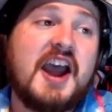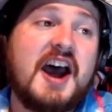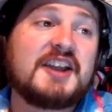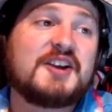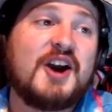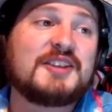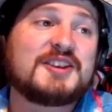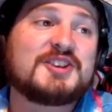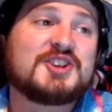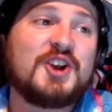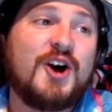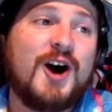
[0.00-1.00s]
I got the
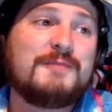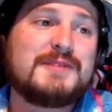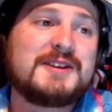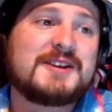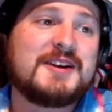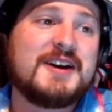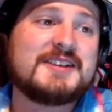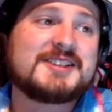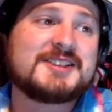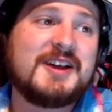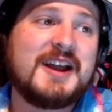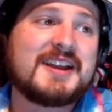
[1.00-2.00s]
job because
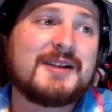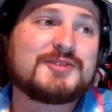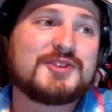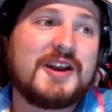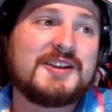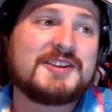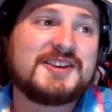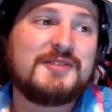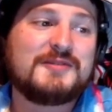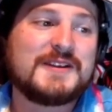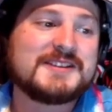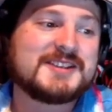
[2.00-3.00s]
like I'm trying to do
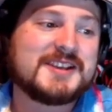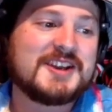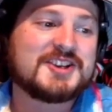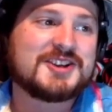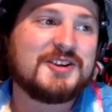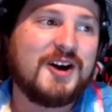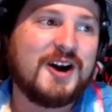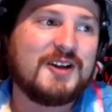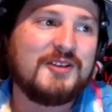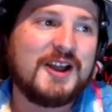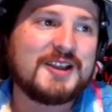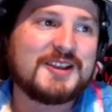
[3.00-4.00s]
investigation on
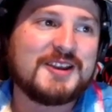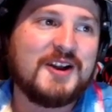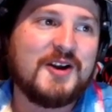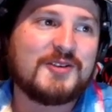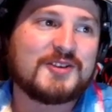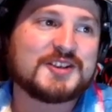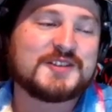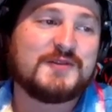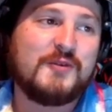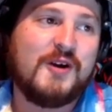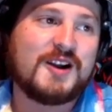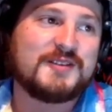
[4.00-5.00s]
like, you know, Christopher
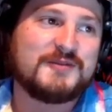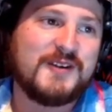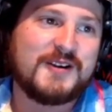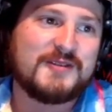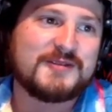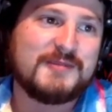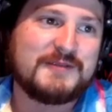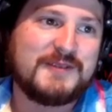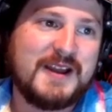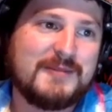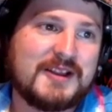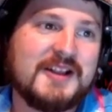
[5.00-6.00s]
Walken fucking with my
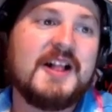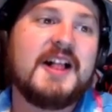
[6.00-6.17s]
family.